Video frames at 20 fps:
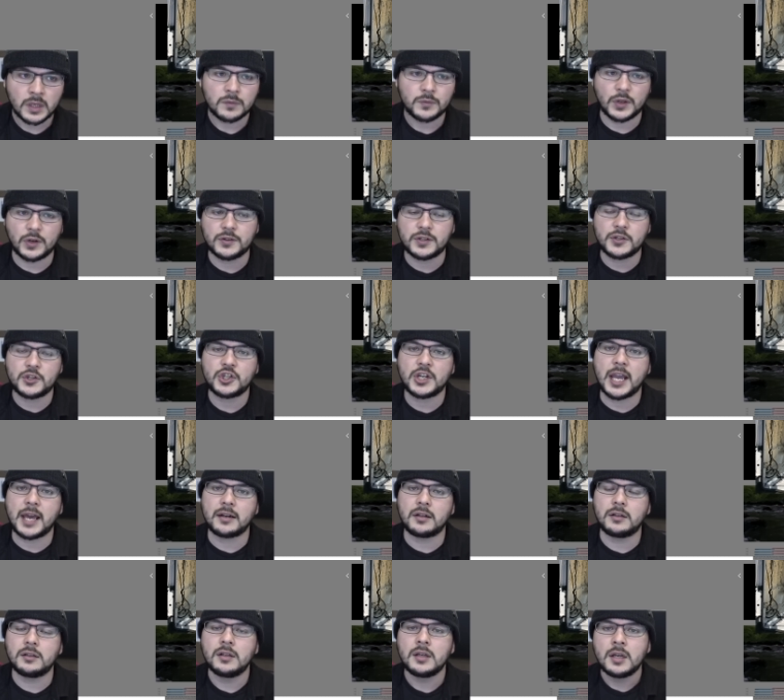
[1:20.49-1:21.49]
There's a
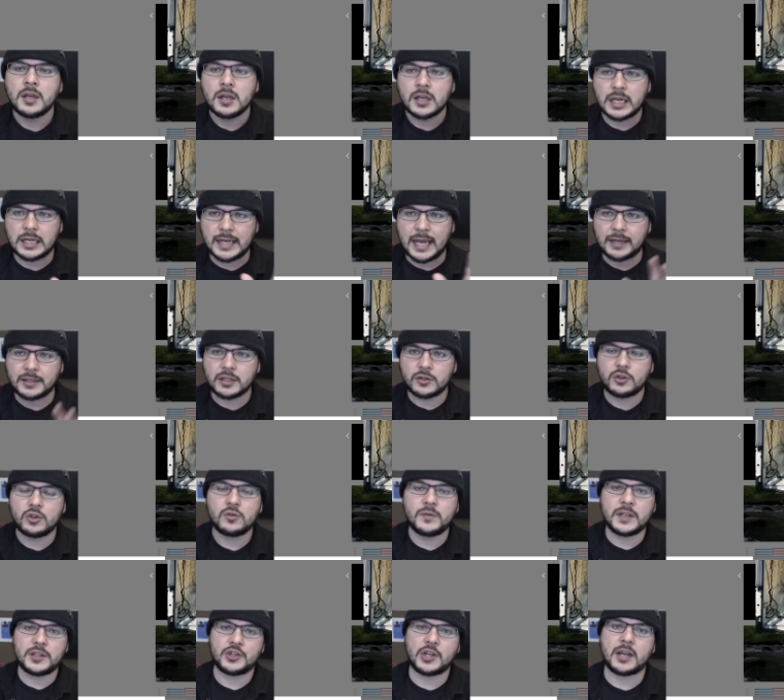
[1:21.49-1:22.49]
channel connected to
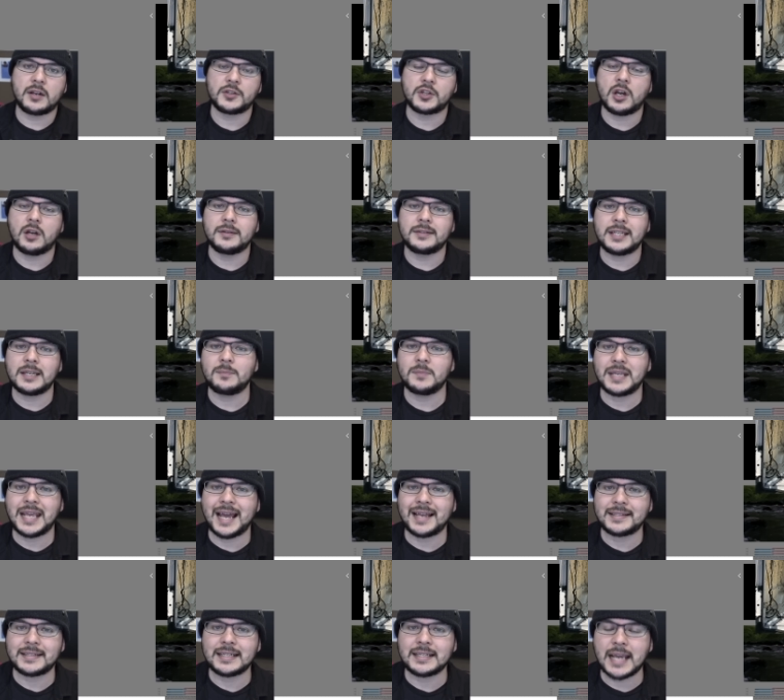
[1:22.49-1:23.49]
these channels called
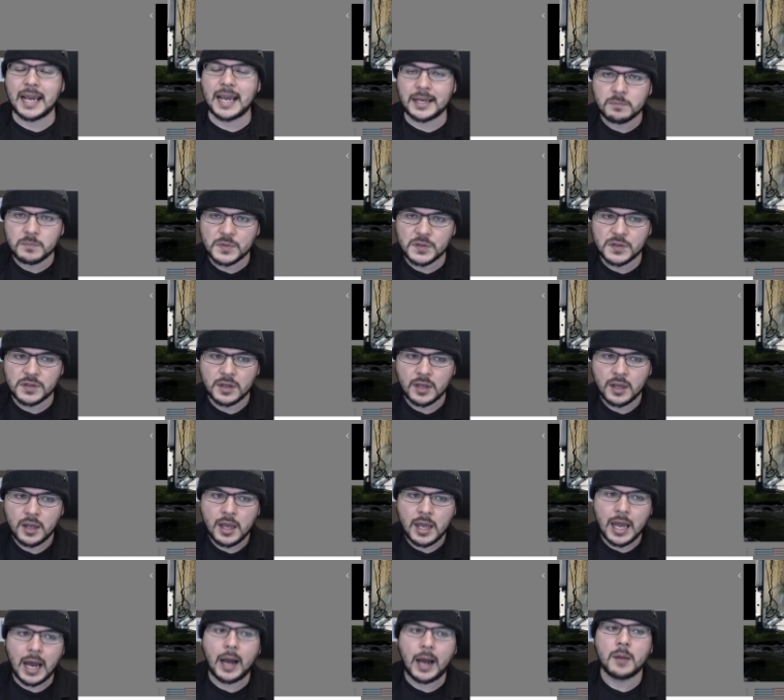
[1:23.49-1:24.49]
Timcast Games.
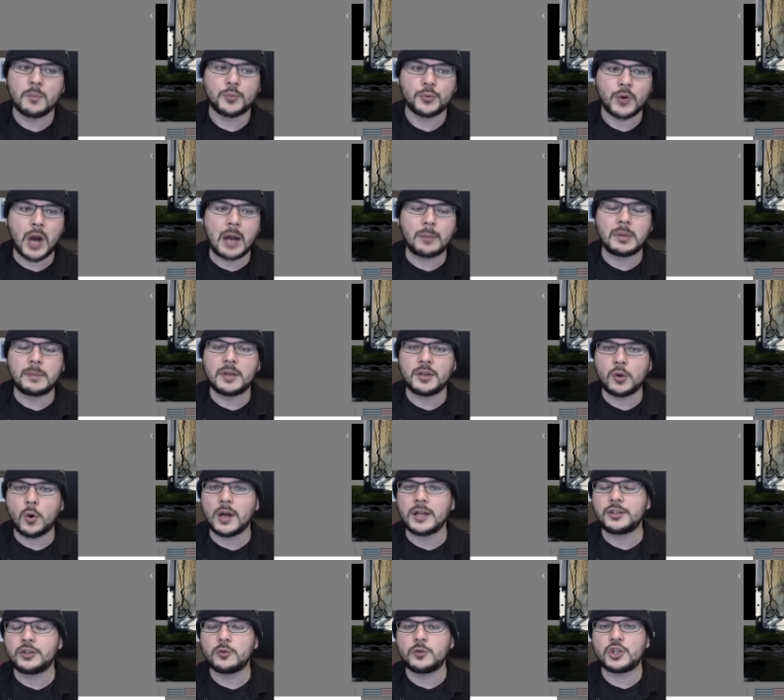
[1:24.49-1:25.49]
I'm probably
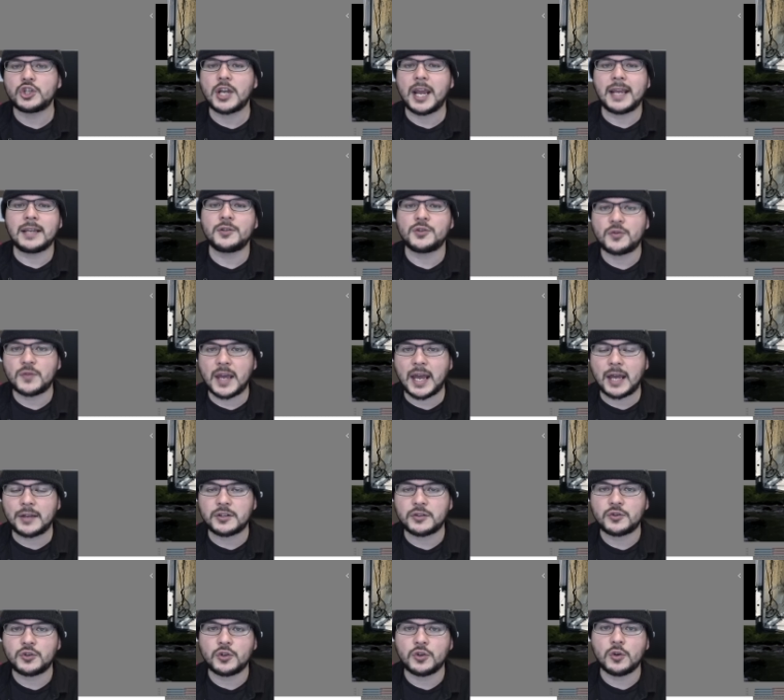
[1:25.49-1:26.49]
going to change
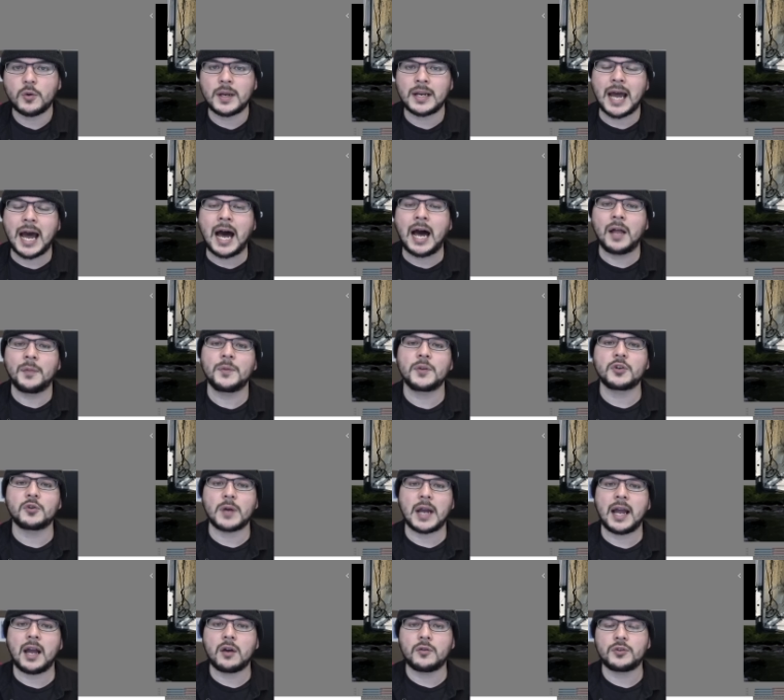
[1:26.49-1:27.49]
that to an
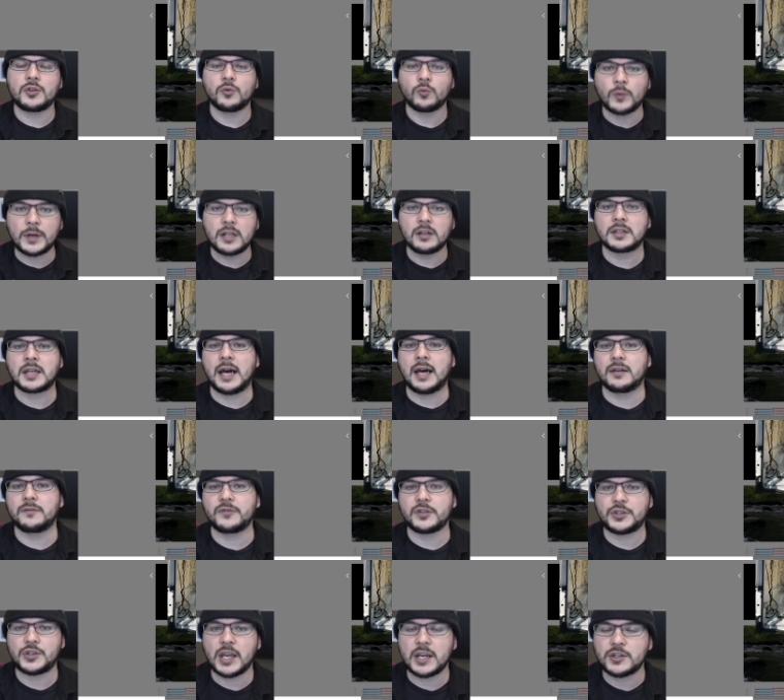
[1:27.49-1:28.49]
on-the-ground Real
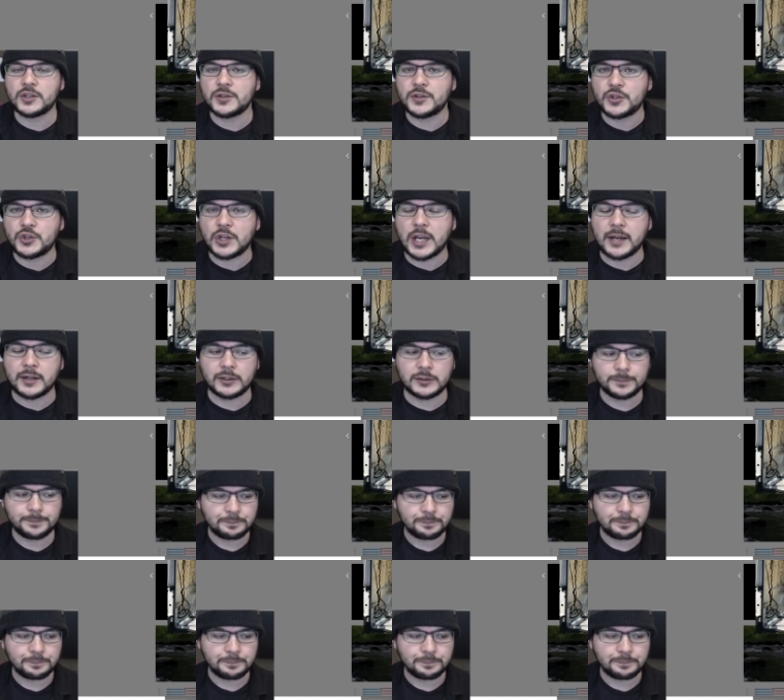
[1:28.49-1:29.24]
Conversations channel.